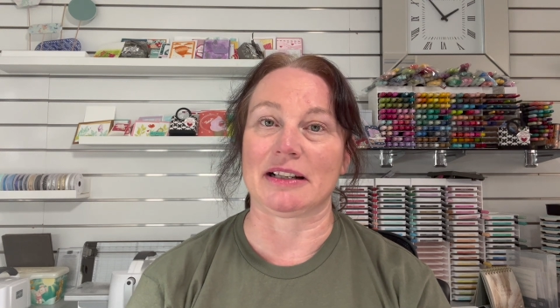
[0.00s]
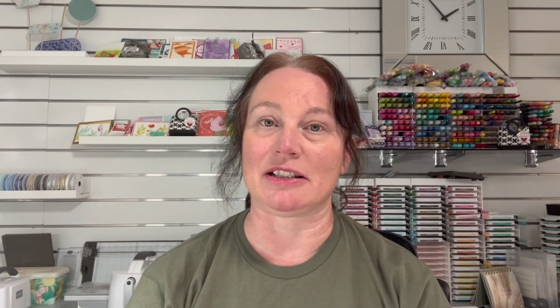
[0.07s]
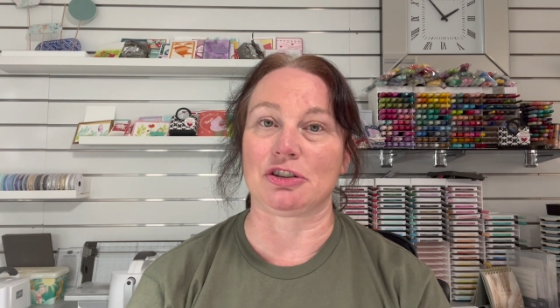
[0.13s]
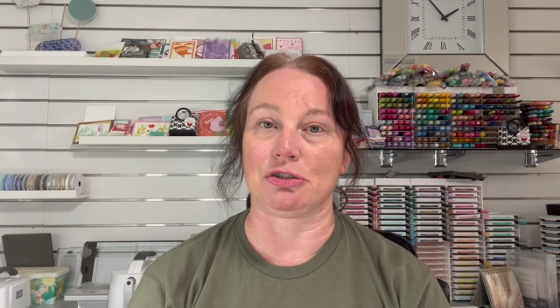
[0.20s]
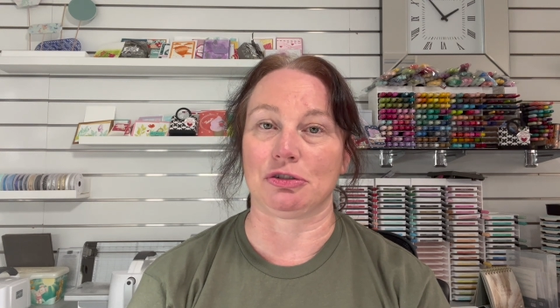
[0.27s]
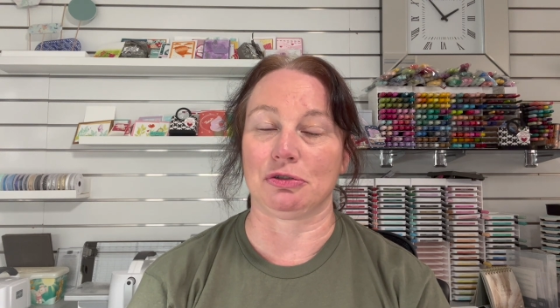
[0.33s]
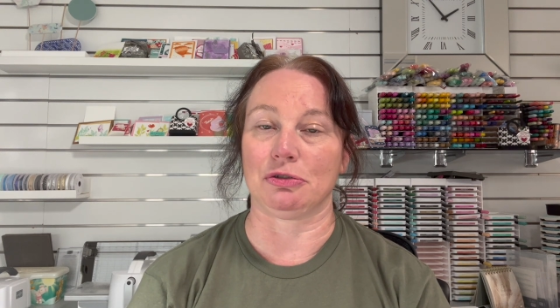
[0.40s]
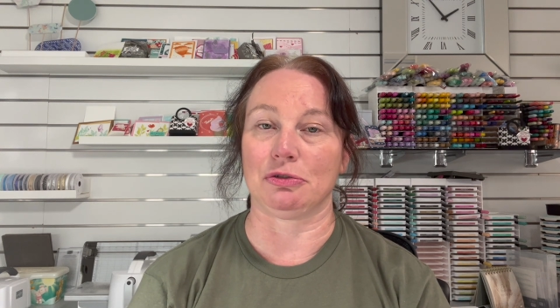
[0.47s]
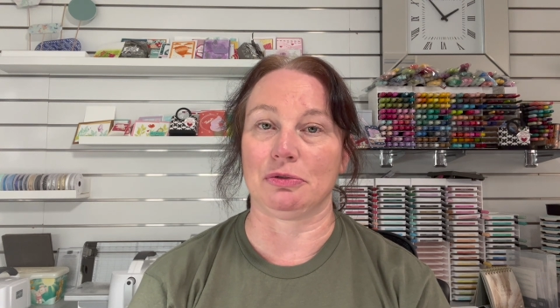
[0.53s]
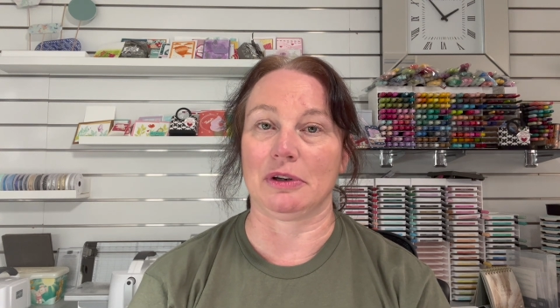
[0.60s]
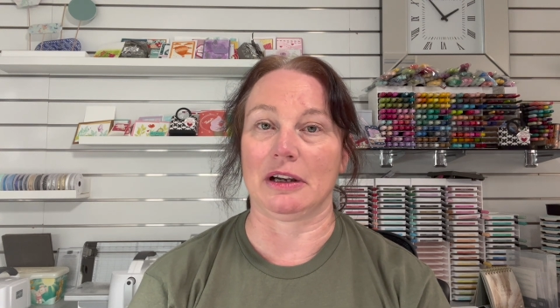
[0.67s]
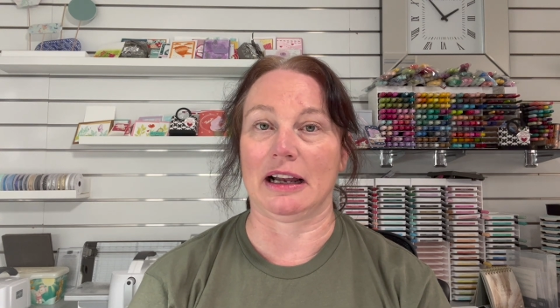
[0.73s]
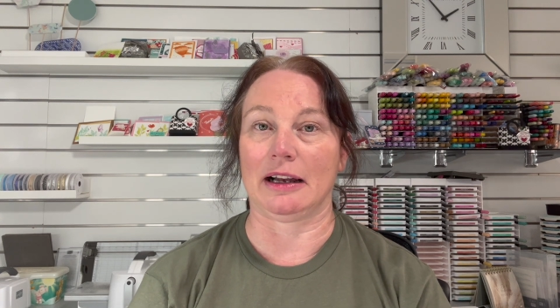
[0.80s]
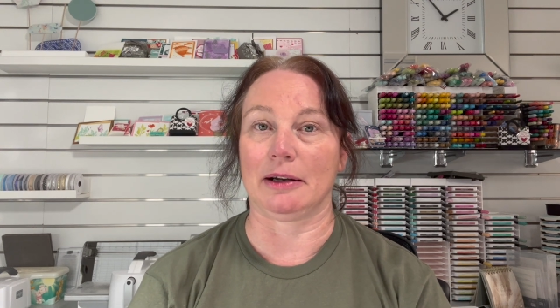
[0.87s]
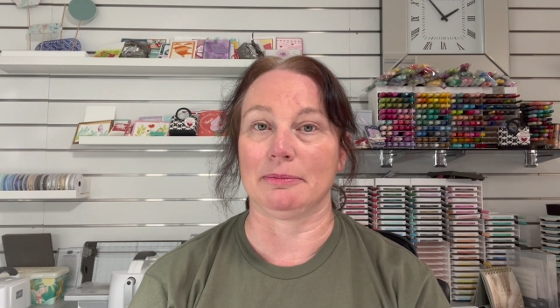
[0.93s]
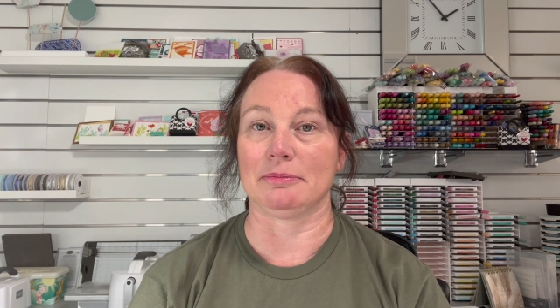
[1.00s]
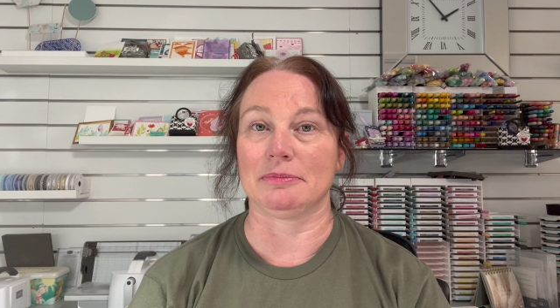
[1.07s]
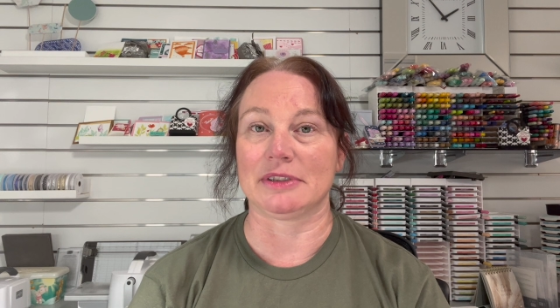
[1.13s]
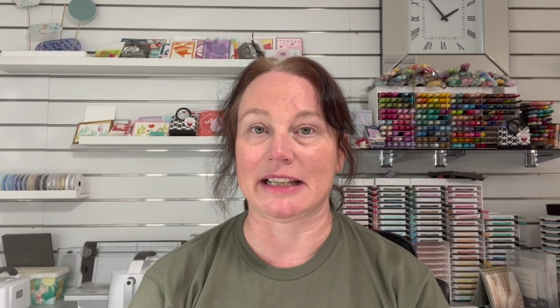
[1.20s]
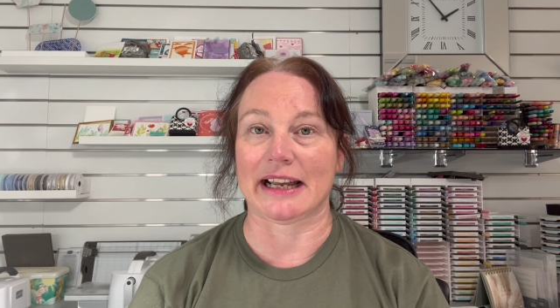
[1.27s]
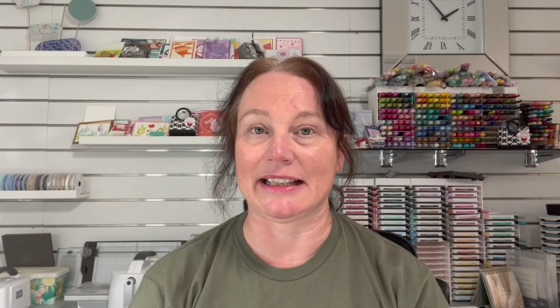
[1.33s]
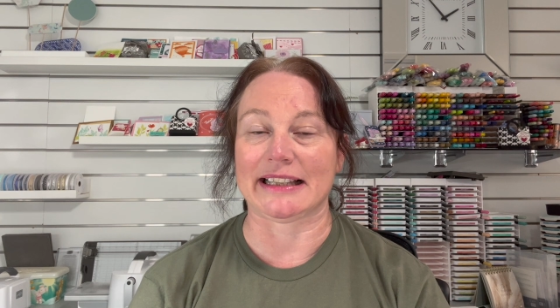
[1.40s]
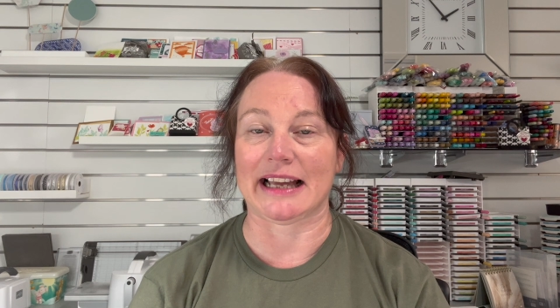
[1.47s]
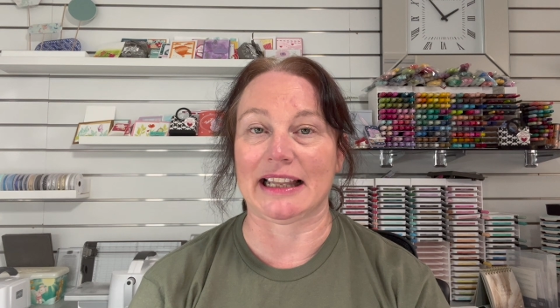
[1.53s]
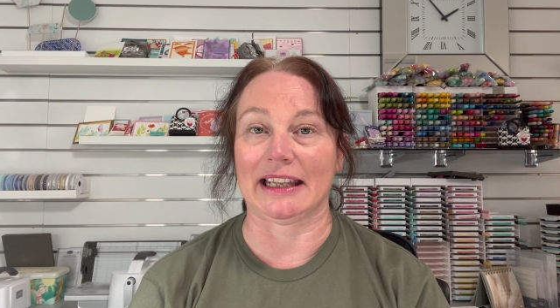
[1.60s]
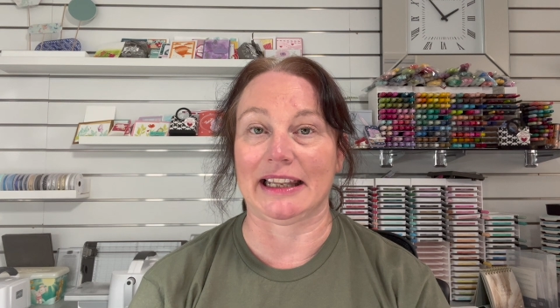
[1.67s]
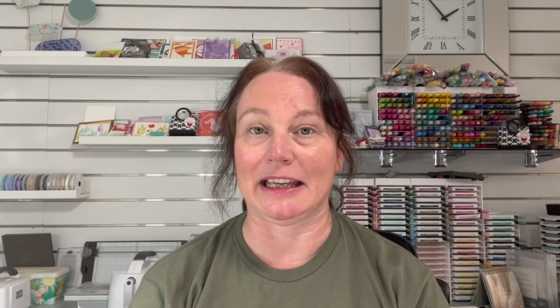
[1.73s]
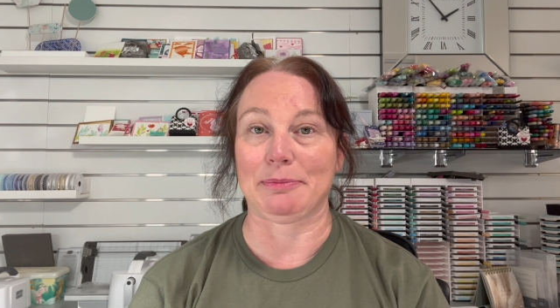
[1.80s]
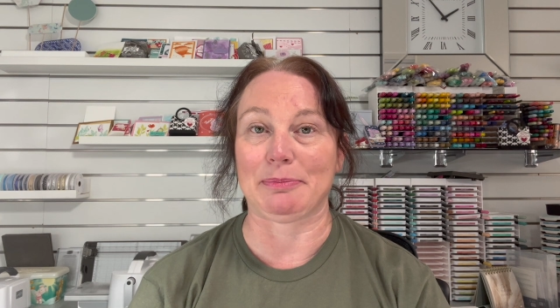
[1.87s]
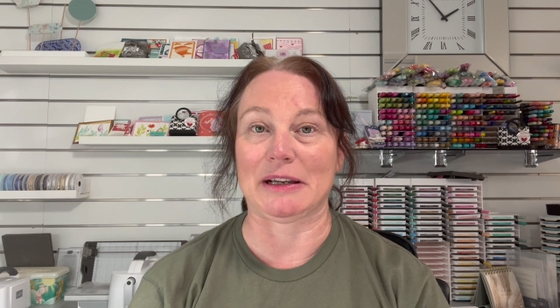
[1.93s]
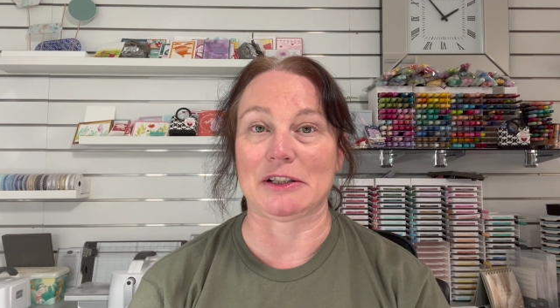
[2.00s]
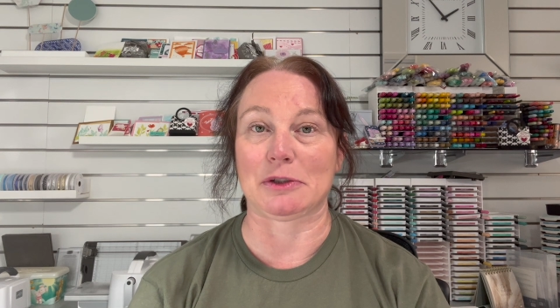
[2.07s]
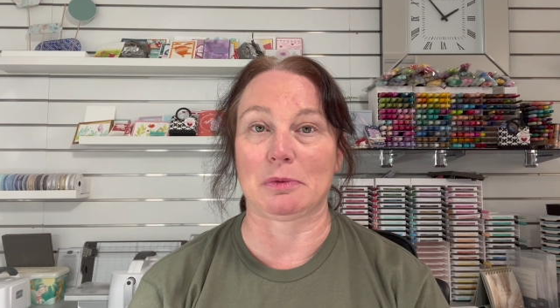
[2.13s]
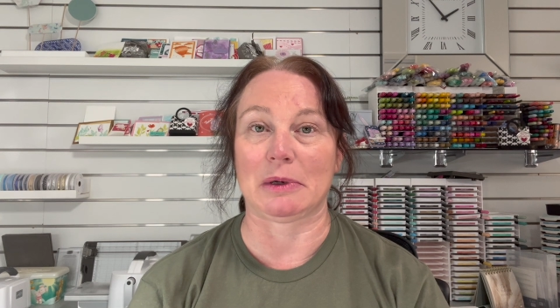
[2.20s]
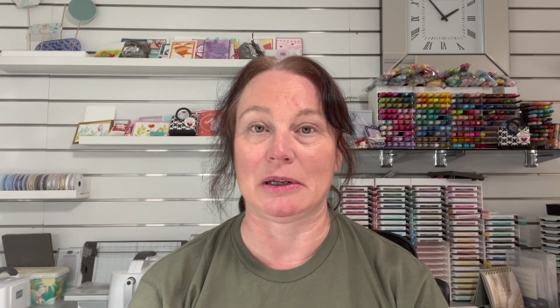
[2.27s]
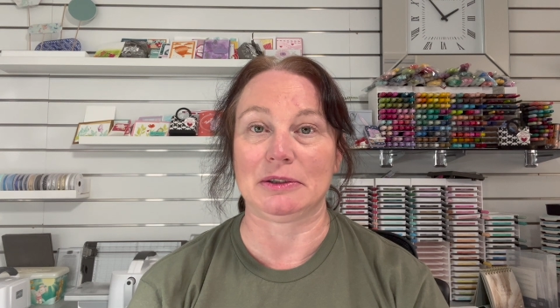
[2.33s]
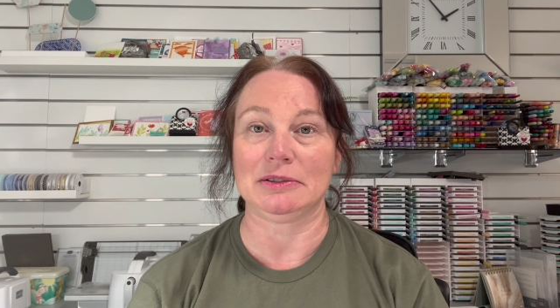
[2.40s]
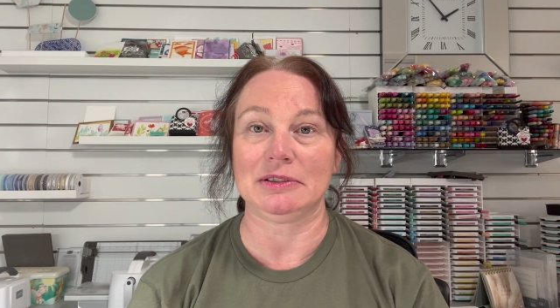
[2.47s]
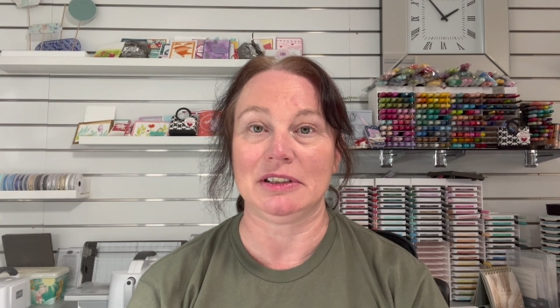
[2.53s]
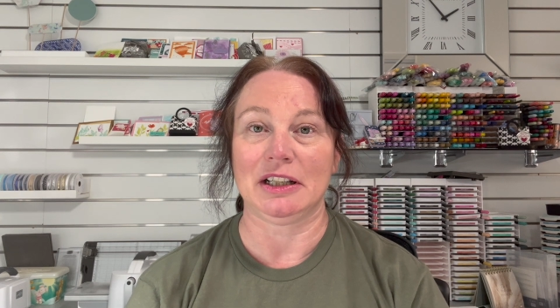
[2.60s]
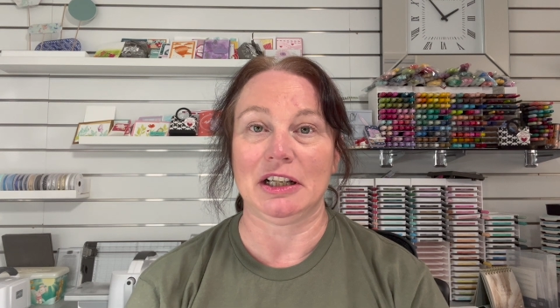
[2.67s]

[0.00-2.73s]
to take that leap as well,